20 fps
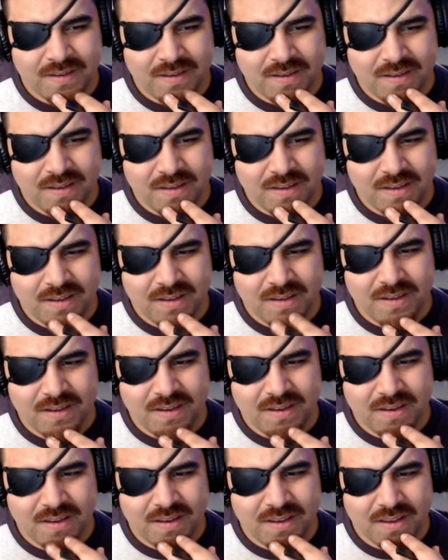I don't remember
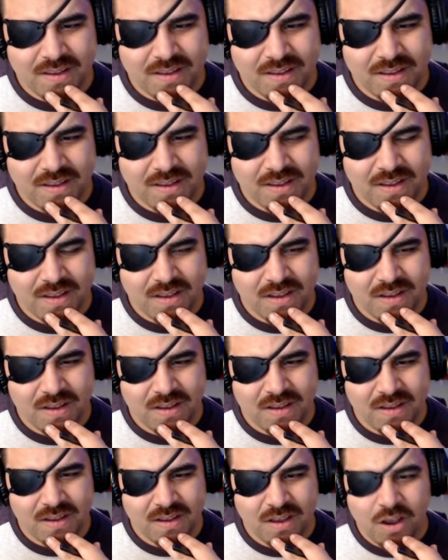either. The
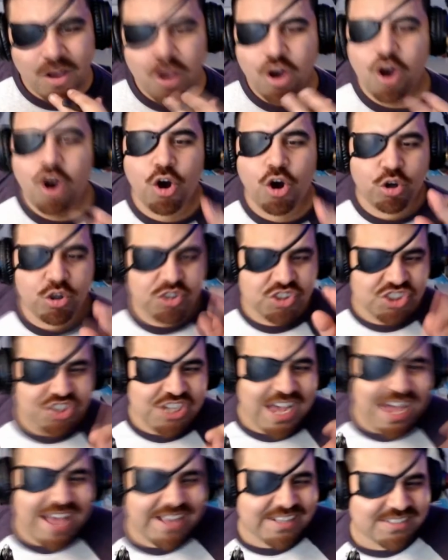only thing is not supposed to
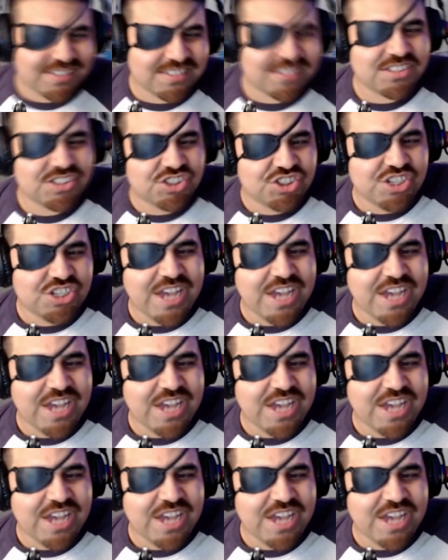be